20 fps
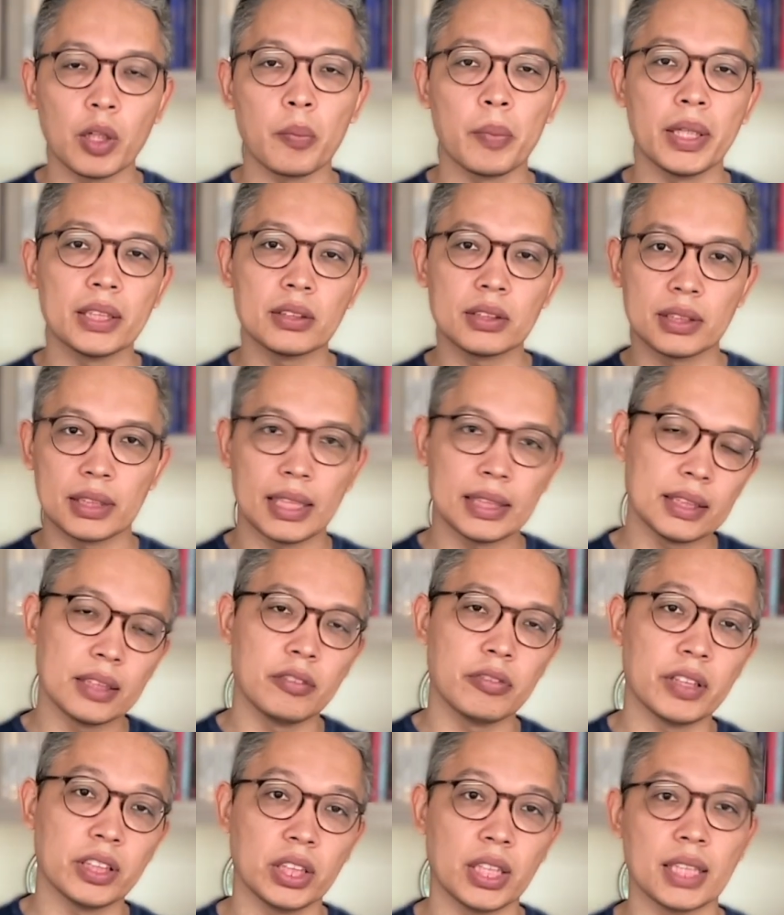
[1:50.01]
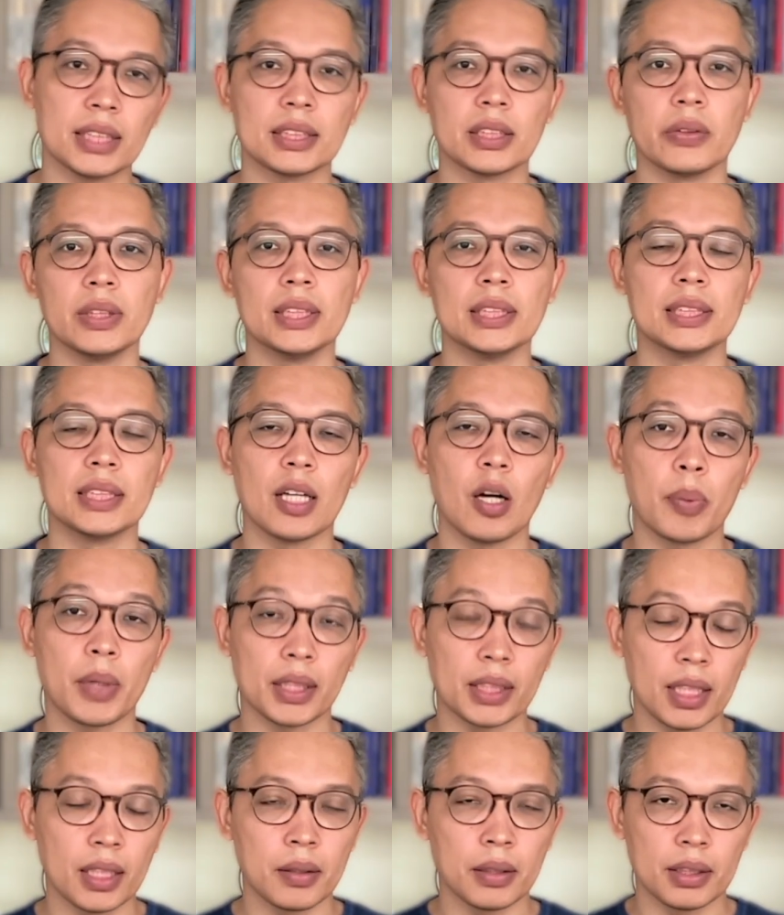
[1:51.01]
especially blood cancers,
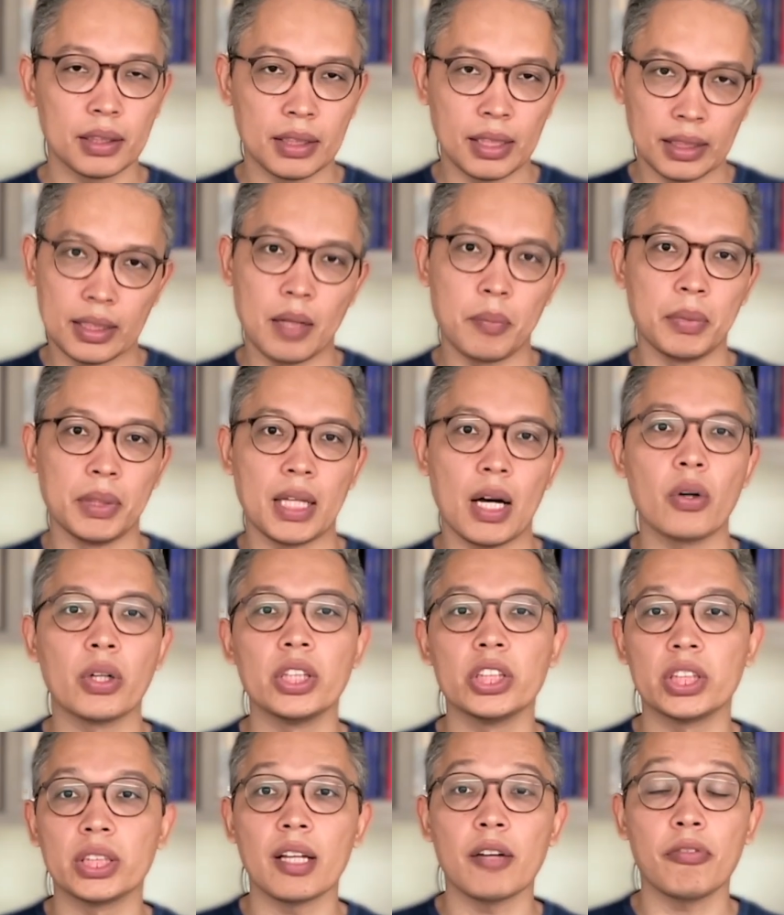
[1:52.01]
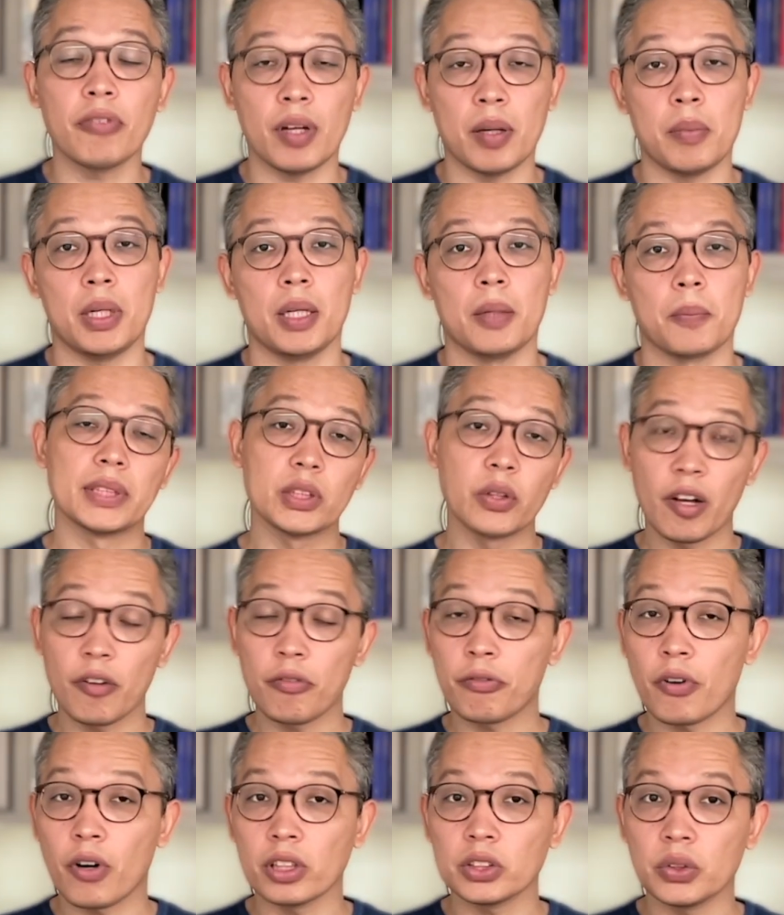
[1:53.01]
such as leukemia or lymphoma.
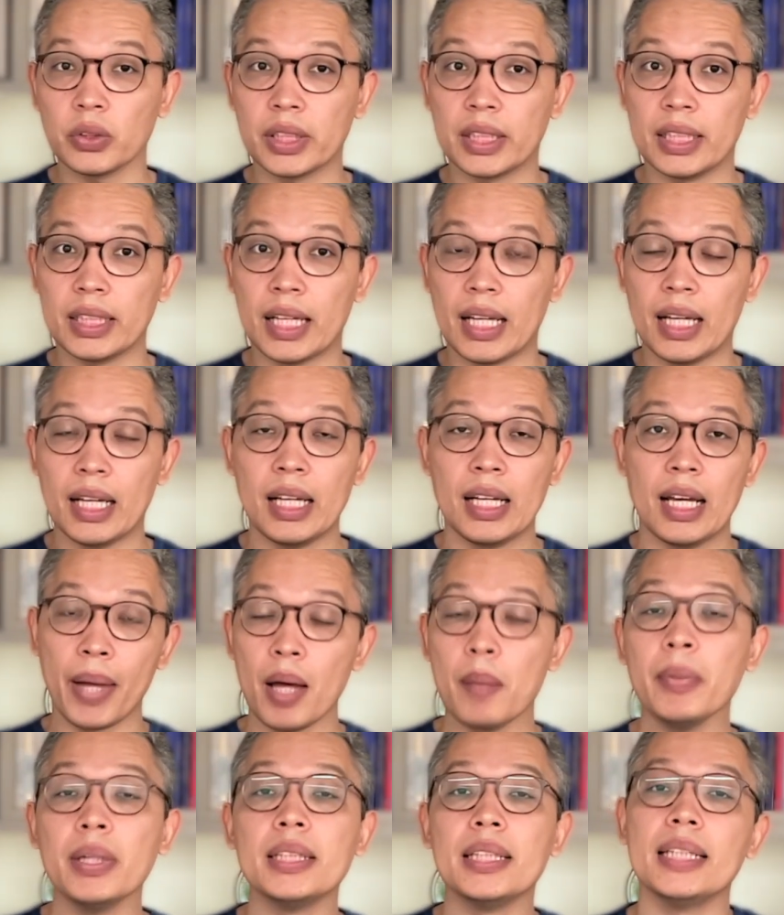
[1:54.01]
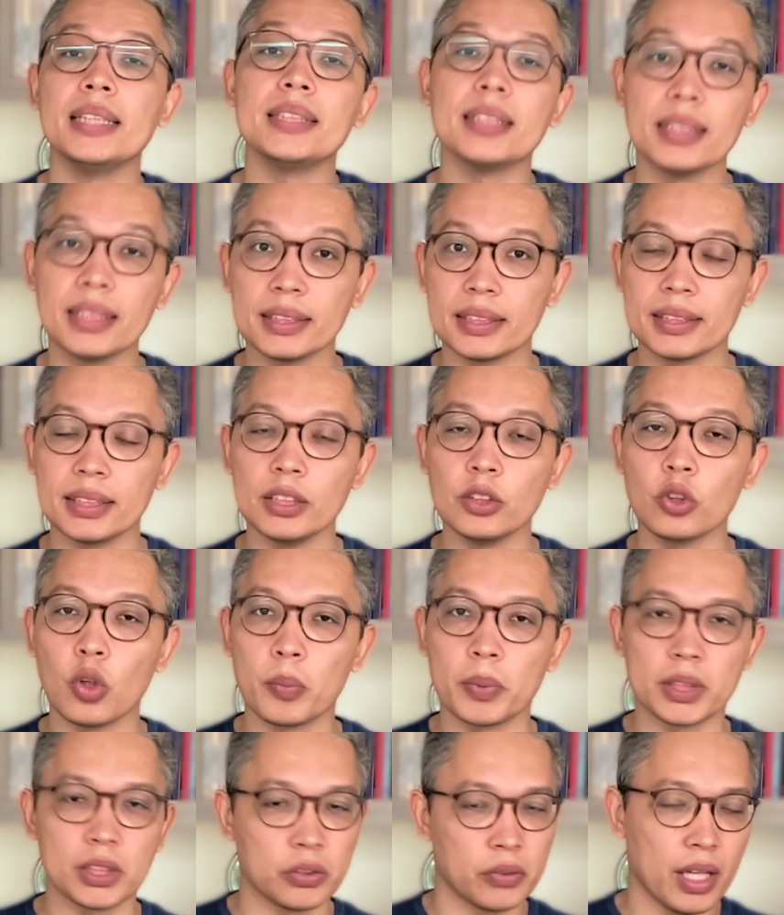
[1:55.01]
Tests such as a blood
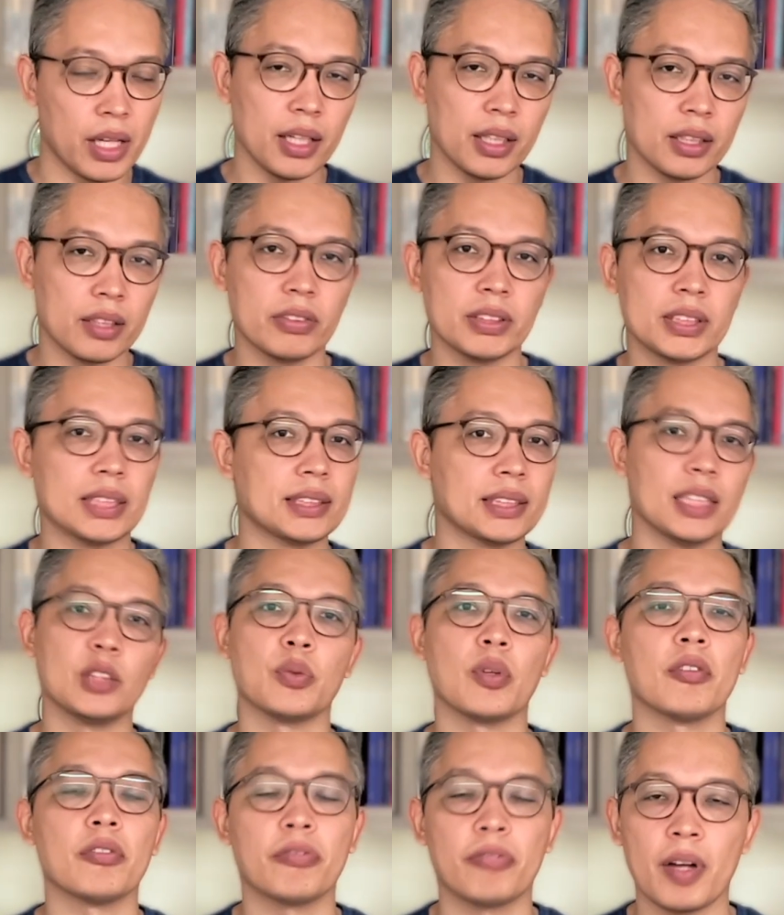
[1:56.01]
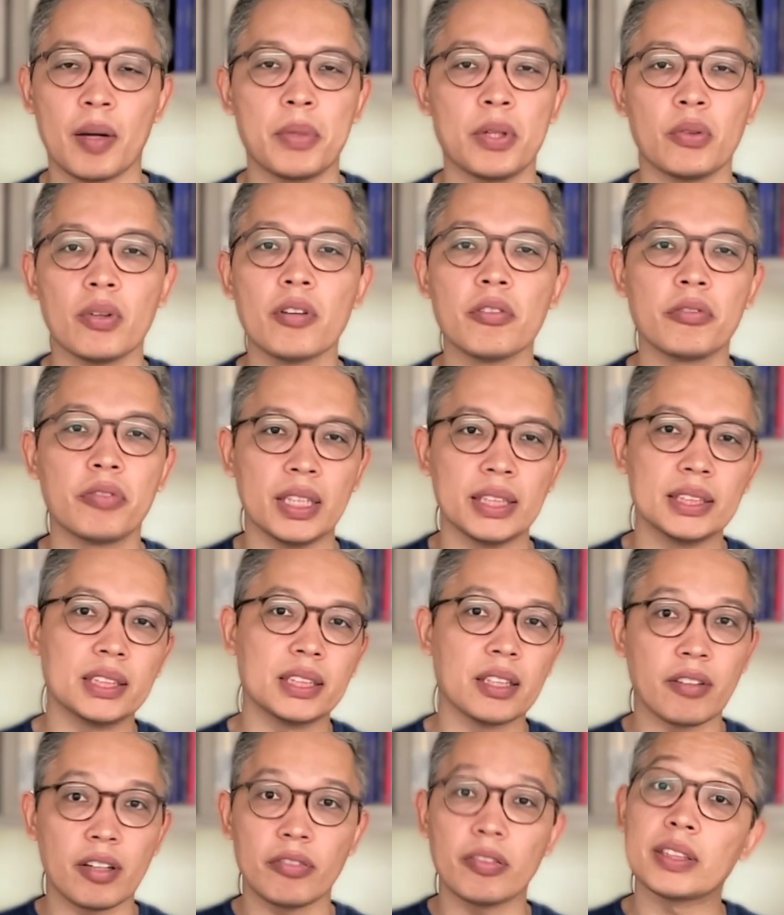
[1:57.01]
count help to identify possible
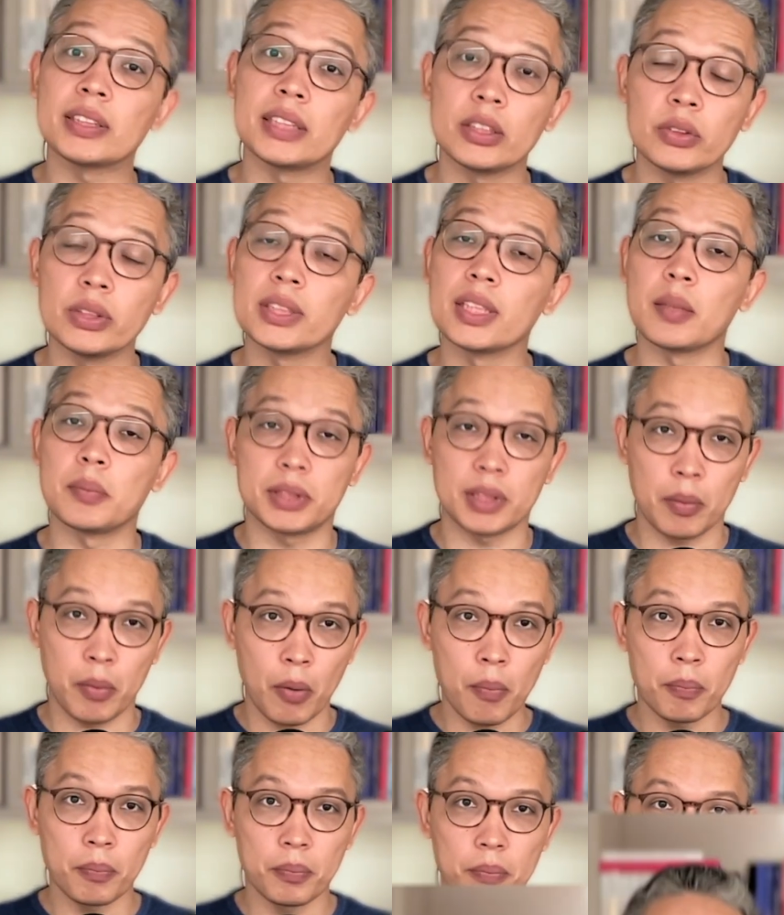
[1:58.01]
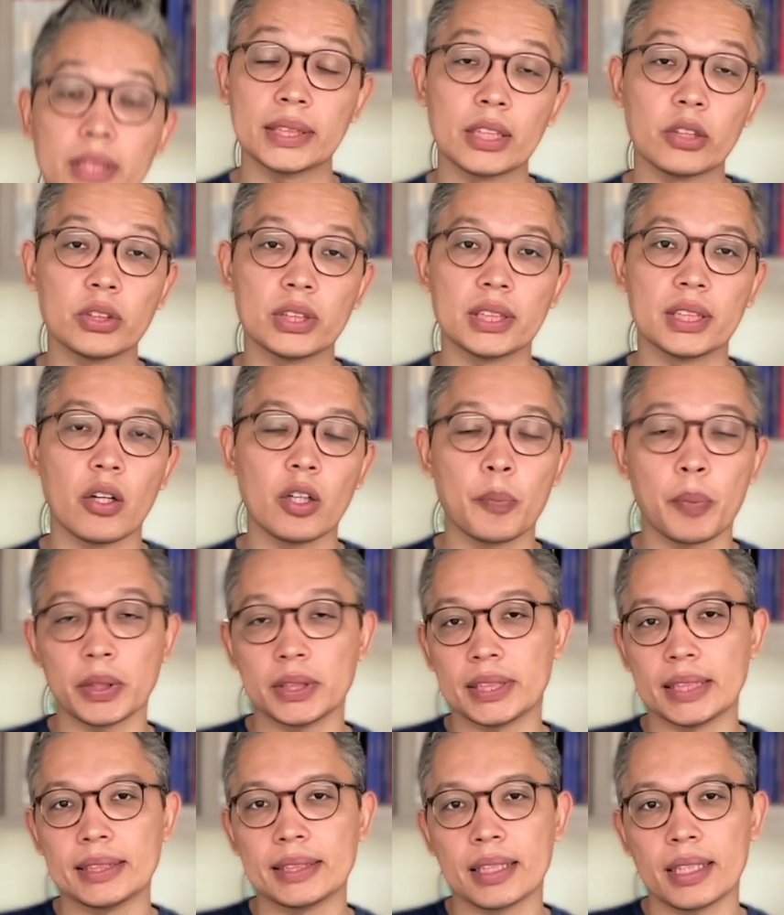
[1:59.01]
abnormalities in blood cells and
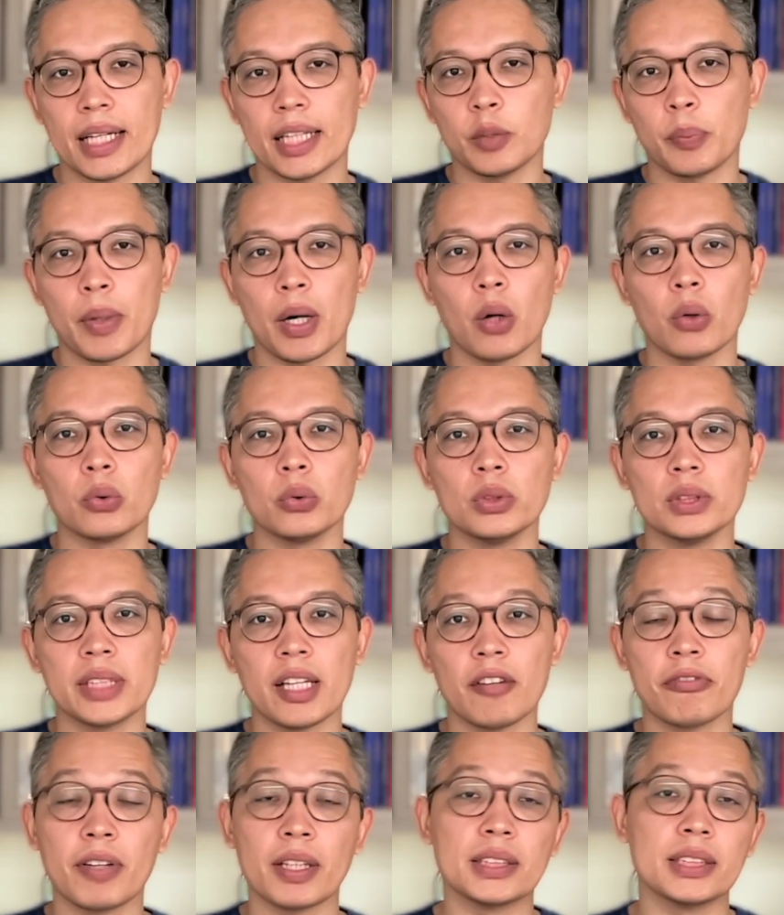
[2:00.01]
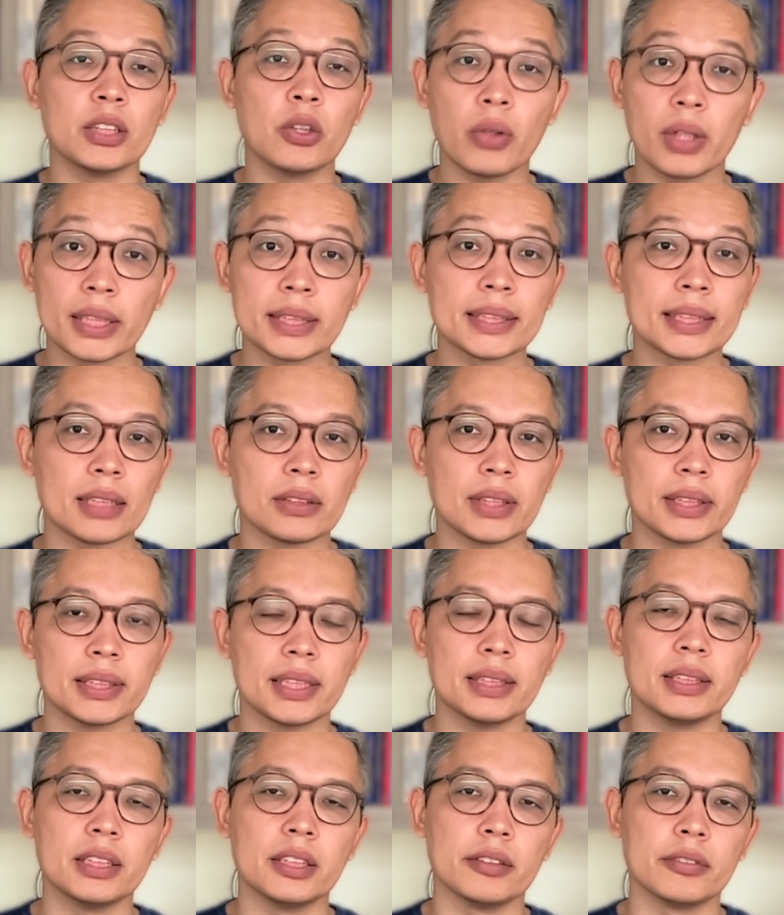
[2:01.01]
inflammation, which aids in the initial
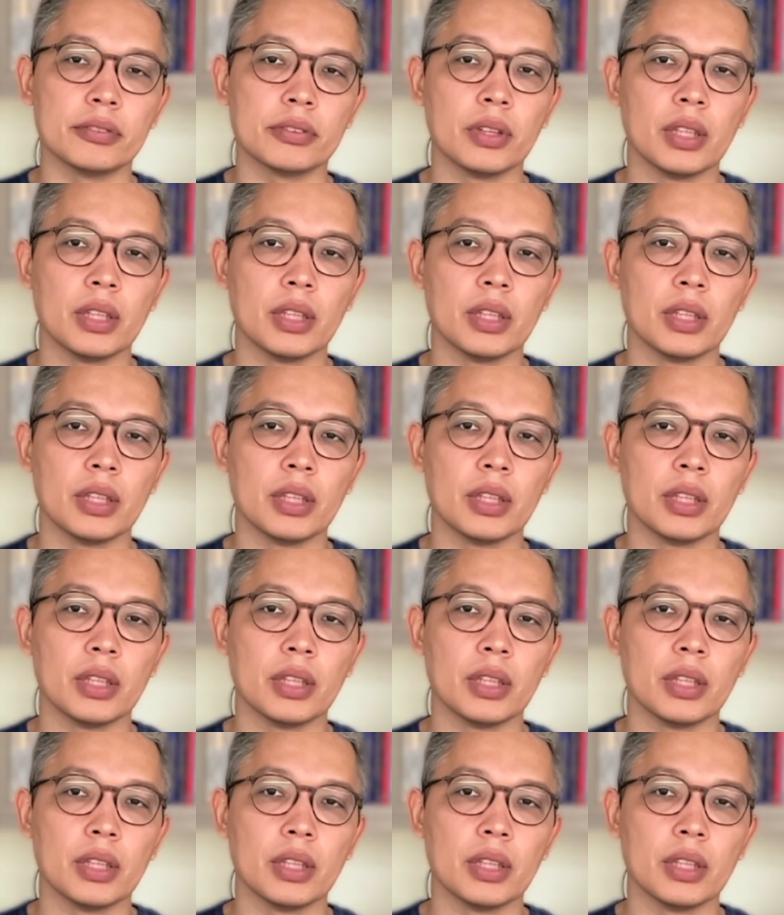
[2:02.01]
investigation to